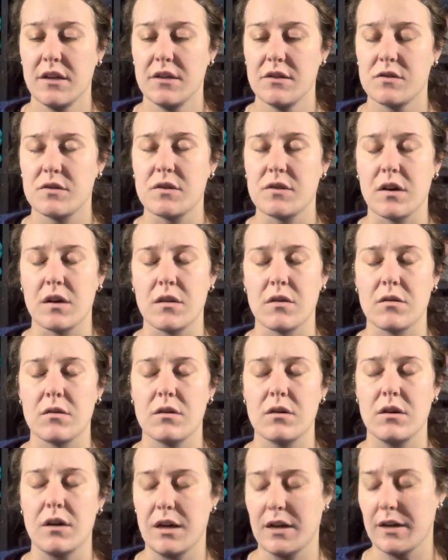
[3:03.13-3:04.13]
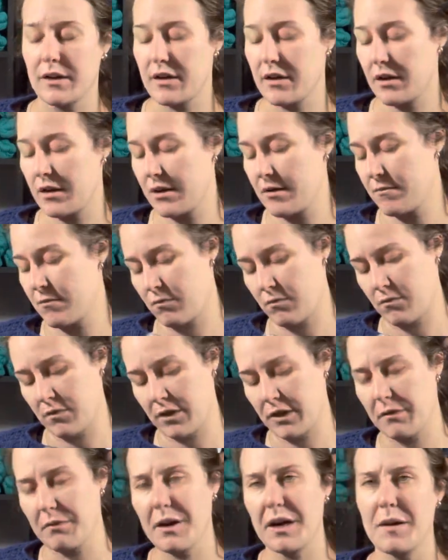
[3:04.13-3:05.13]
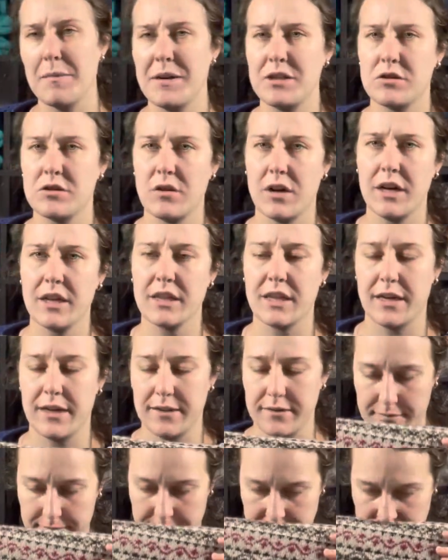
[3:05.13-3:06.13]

So I really recommend trying that.